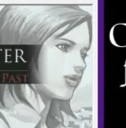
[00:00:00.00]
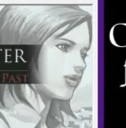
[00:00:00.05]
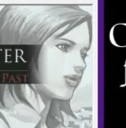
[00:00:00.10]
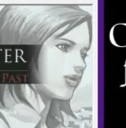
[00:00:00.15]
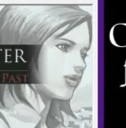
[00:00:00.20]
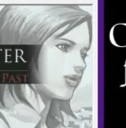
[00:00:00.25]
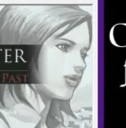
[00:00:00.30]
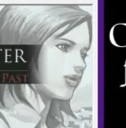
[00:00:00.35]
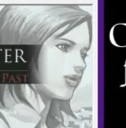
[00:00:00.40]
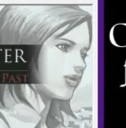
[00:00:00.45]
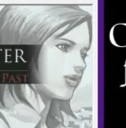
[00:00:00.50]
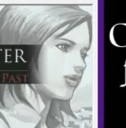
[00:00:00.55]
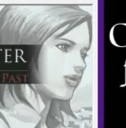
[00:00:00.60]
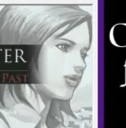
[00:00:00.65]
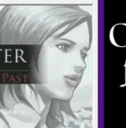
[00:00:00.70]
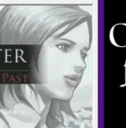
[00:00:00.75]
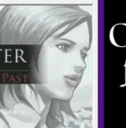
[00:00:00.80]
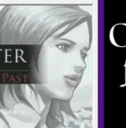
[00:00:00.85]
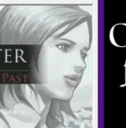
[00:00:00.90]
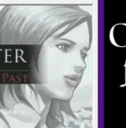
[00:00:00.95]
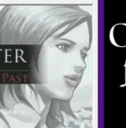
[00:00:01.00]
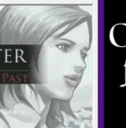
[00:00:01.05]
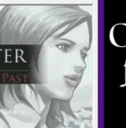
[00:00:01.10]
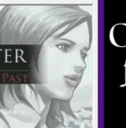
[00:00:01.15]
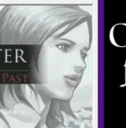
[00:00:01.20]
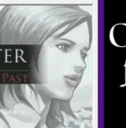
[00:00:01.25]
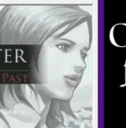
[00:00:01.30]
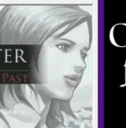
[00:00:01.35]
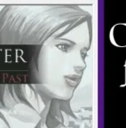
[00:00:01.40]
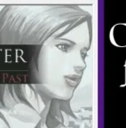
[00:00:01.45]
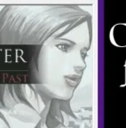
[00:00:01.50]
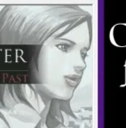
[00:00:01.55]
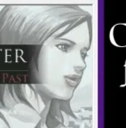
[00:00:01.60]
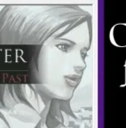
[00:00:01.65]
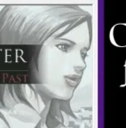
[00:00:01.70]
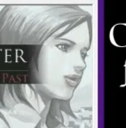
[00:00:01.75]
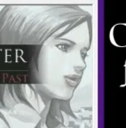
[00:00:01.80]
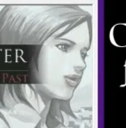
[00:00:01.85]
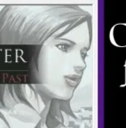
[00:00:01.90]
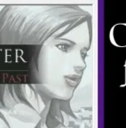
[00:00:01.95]

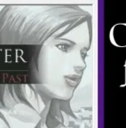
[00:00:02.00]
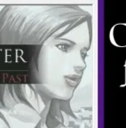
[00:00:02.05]
Nobody speaks.